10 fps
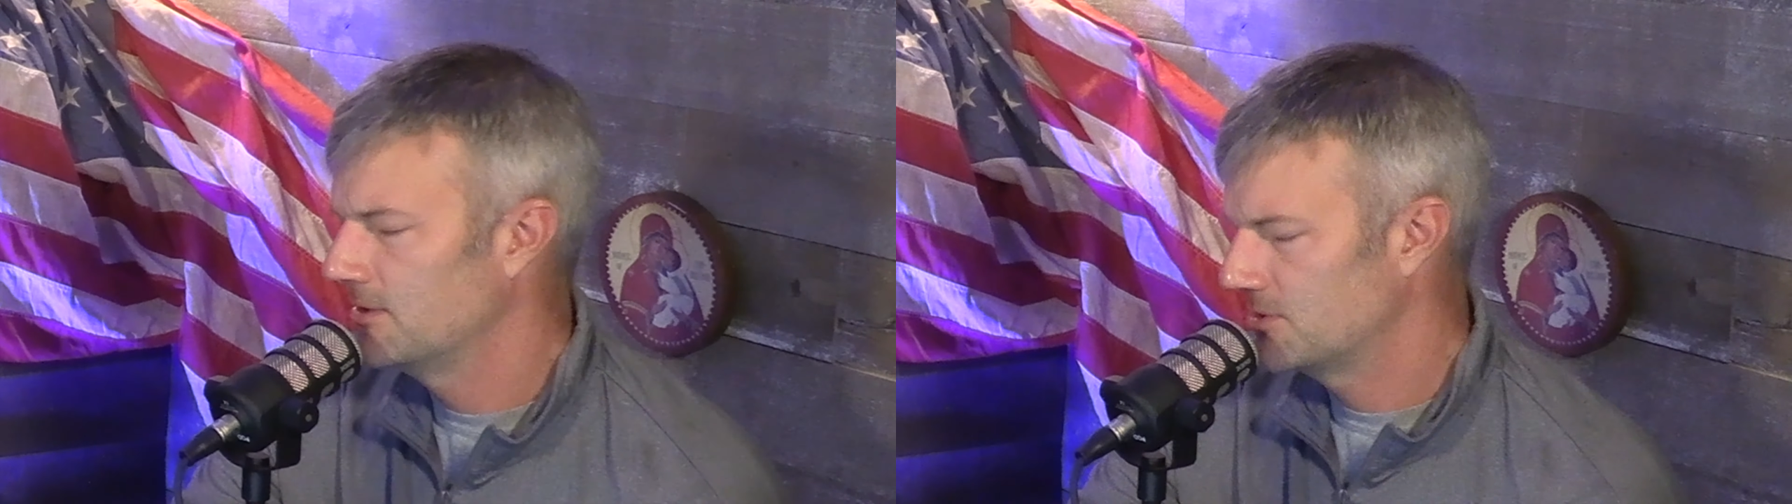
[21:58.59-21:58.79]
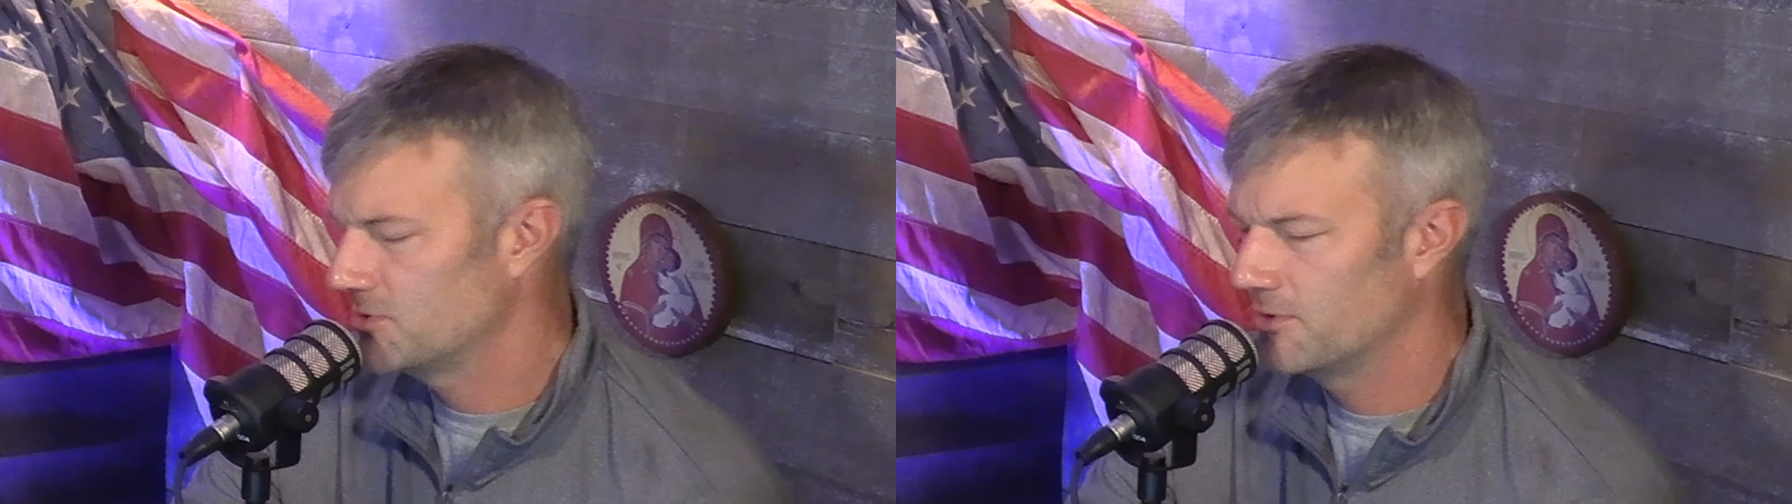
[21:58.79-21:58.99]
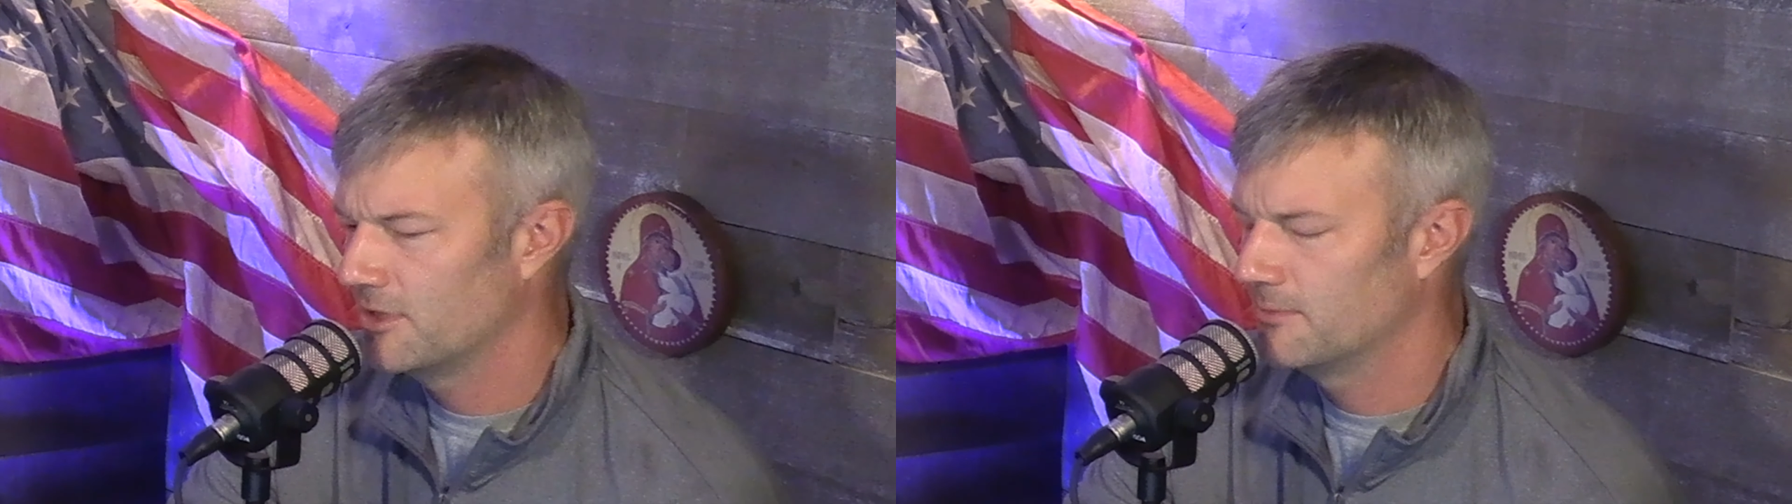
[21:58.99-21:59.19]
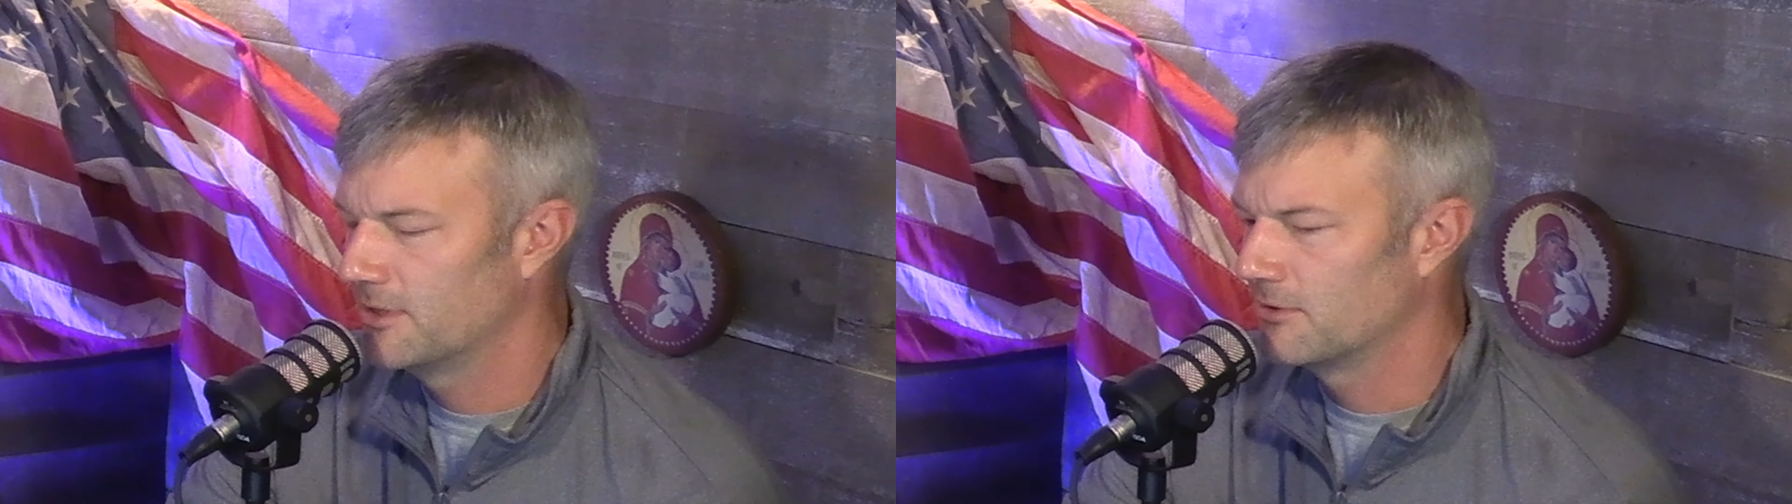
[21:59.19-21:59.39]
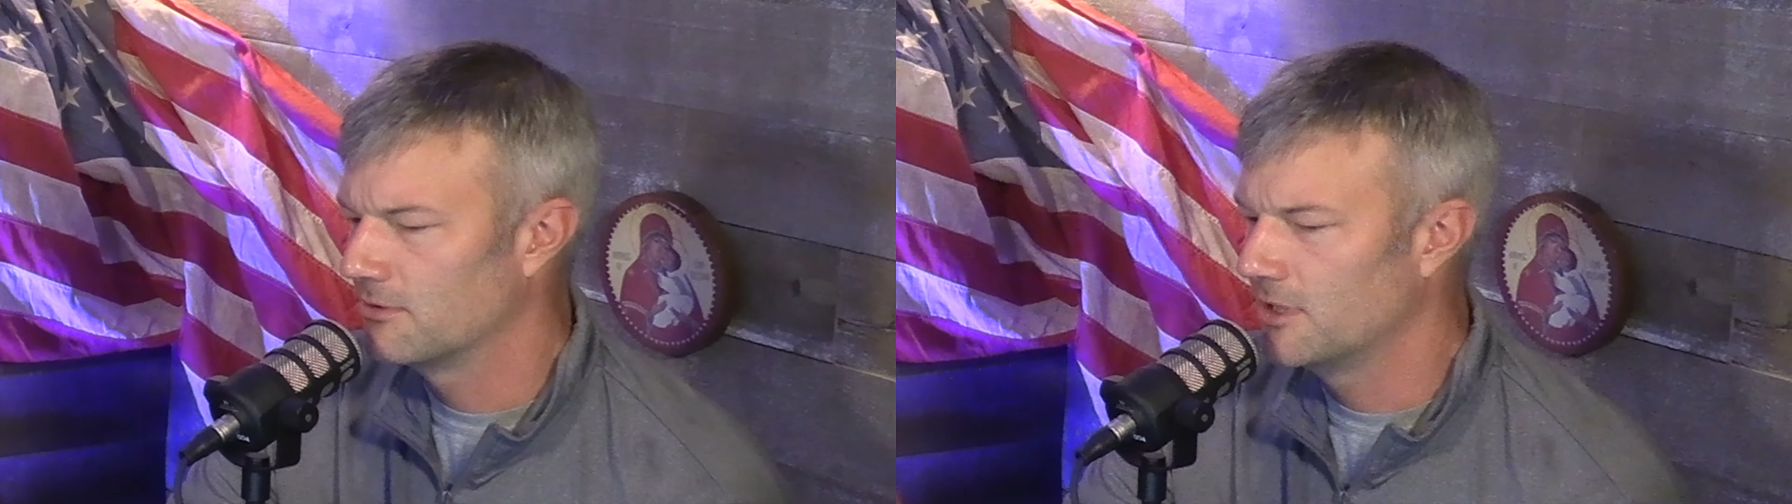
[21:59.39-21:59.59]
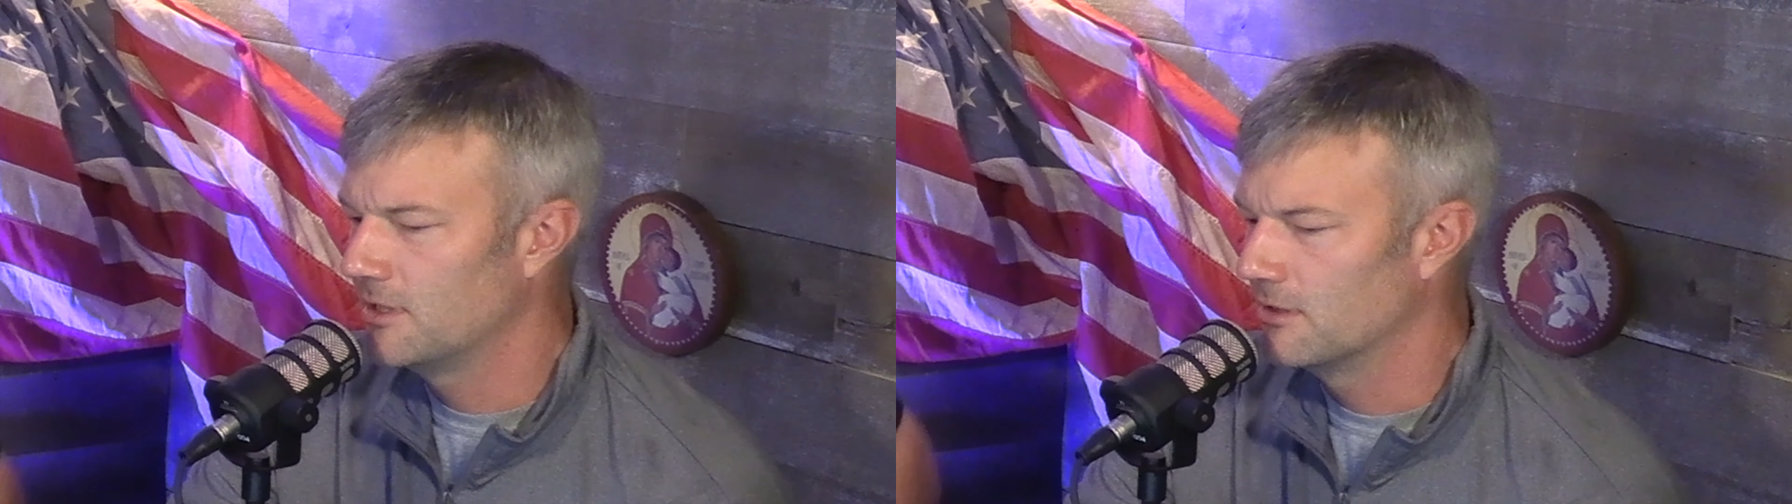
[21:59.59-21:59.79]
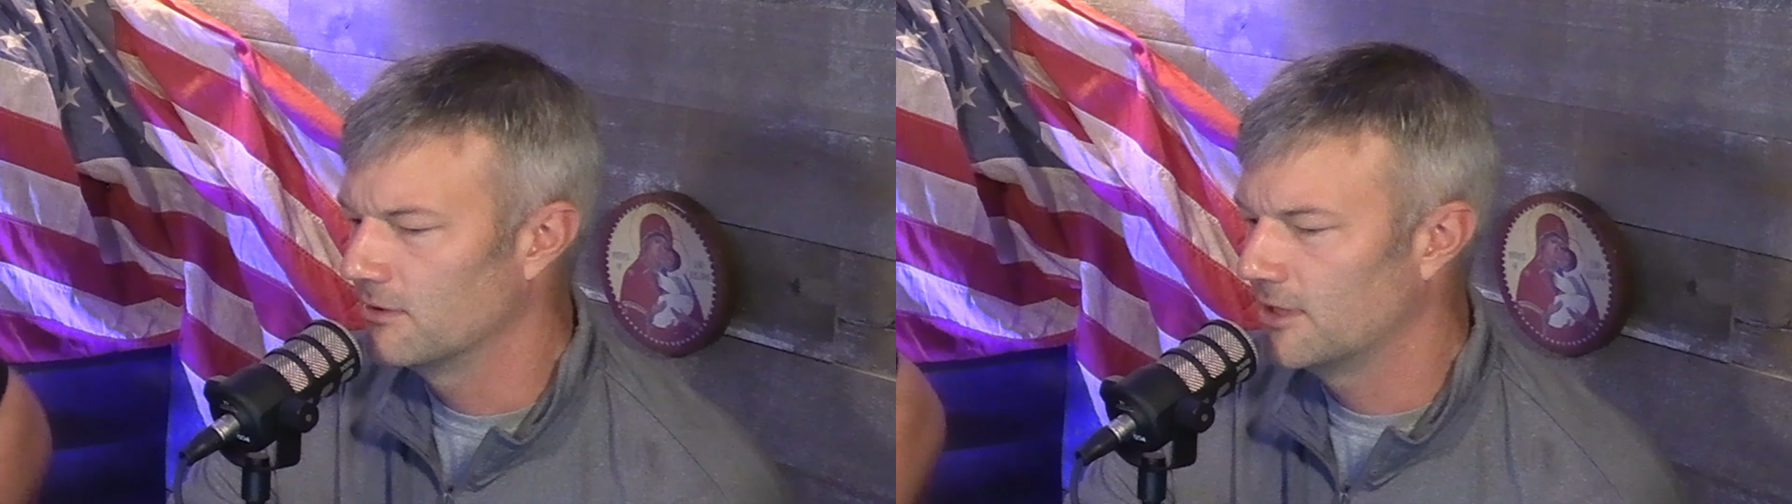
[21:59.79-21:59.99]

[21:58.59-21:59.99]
So we're thinking about the creed here: